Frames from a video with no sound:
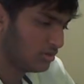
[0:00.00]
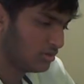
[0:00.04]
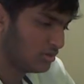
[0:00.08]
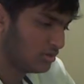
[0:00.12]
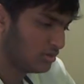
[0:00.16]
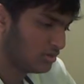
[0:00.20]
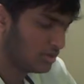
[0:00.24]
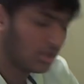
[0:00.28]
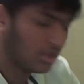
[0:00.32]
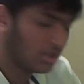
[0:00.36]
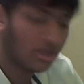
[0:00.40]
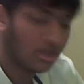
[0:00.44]

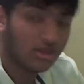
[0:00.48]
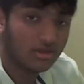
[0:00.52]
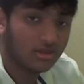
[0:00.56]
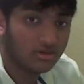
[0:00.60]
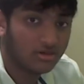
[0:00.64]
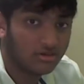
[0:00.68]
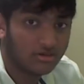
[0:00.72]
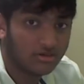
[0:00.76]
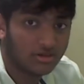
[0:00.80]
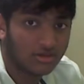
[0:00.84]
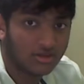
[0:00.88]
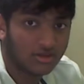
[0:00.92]

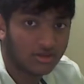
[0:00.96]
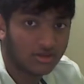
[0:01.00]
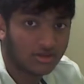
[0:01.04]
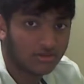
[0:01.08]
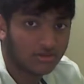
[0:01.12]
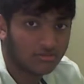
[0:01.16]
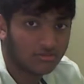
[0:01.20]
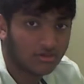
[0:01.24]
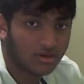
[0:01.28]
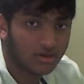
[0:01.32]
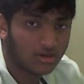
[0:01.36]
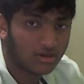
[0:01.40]
theater day,
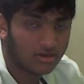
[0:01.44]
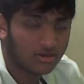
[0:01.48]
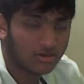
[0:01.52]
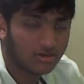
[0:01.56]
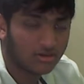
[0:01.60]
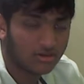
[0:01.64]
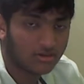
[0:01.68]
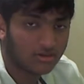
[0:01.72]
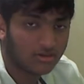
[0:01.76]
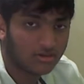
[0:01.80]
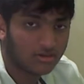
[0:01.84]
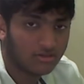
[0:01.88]
right?
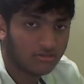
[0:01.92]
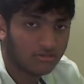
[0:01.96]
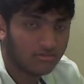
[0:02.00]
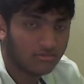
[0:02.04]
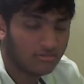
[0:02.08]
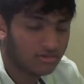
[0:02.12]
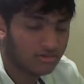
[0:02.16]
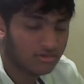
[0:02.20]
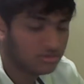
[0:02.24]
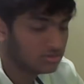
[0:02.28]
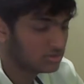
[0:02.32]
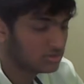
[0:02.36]
It
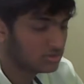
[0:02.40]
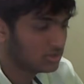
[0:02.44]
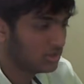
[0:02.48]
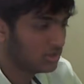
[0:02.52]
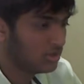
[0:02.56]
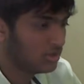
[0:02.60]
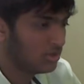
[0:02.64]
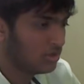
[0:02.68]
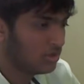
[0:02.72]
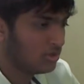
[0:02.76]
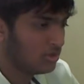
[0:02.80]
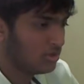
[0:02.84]
was
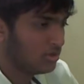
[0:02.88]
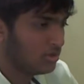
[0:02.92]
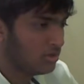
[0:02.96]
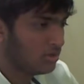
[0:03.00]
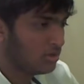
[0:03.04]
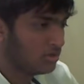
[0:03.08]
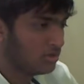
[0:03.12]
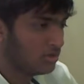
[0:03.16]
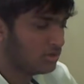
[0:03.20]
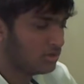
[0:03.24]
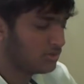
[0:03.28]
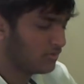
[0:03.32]

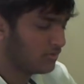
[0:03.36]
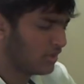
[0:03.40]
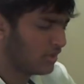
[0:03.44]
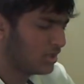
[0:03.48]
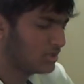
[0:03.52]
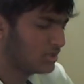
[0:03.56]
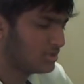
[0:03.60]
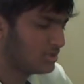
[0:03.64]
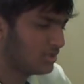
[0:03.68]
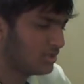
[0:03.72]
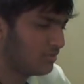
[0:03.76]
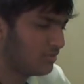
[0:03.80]

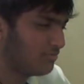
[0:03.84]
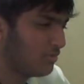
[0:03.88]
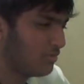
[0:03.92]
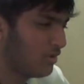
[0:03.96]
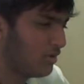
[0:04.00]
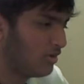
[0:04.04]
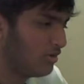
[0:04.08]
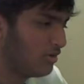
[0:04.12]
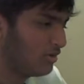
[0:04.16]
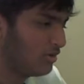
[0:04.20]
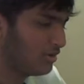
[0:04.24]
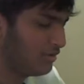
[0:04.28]
Jurassic
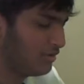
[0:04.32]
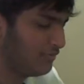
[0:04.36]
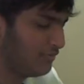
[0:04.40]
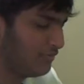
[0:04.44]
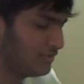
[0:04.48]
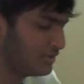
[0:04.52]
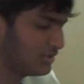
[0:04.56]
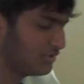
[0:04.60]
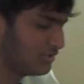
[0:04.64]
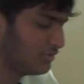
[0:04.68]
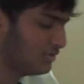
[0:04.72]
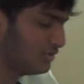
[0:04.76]
Park. It was
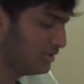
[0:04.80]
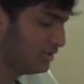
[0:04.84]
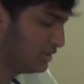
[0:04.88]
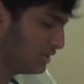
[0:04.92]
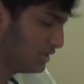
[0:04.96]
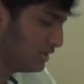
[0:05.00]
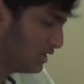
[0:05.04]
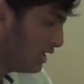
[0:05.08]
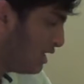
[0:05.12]
cringy.